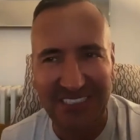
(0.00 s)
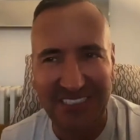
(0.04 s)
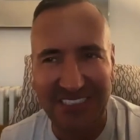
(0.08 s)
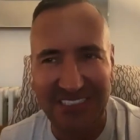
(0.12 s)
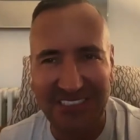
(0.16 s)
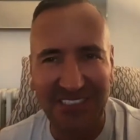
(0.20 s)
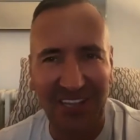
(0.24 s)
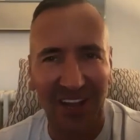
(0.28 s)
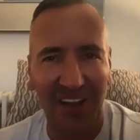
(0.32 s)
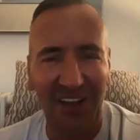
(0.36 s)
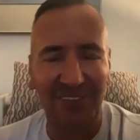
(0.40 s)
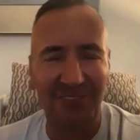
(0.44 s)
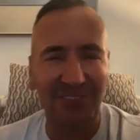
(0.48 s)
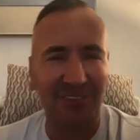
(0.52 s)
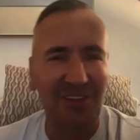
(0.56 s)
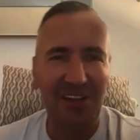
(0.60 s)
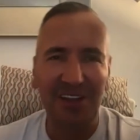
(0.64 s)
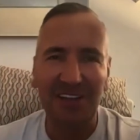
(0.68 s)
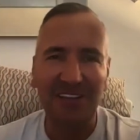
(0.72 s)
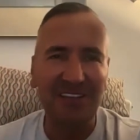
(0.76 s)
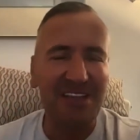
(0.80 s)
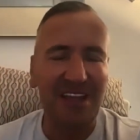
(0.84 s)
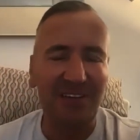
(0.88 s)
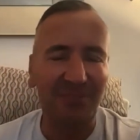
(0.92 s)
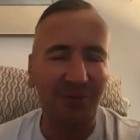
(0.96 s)
and it's kind of
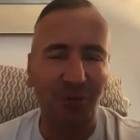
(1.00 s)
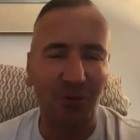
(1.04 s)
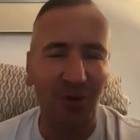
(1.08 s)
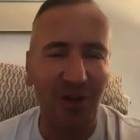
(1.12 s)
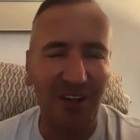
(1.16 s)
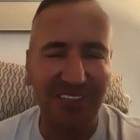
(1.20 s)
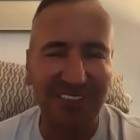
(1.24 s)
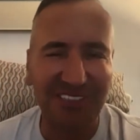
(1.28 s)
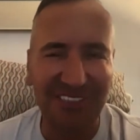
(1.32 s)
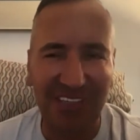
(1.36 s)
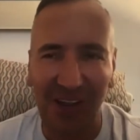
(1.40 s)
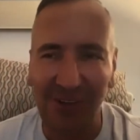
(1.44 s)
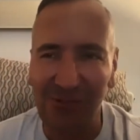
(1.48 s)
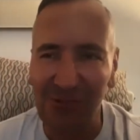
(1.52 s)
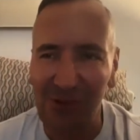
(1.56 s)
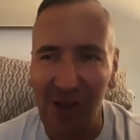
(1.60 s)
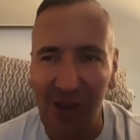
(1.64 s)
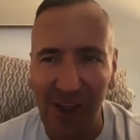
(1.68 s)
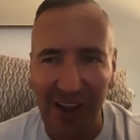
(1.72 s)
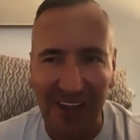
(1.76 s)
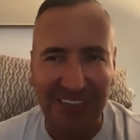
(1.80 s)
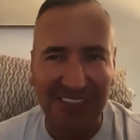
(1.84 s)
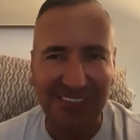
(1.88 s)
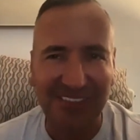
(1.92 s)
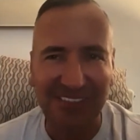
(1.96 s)
never works out
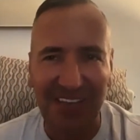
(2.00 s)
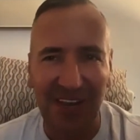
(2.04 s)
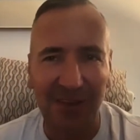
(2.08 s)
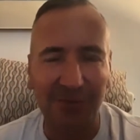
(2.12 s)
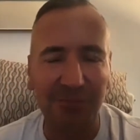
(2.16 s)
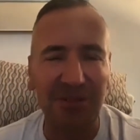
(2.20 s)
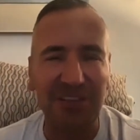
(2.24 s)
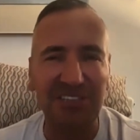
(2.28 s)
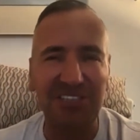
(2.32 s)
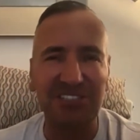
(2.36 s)
right instead of me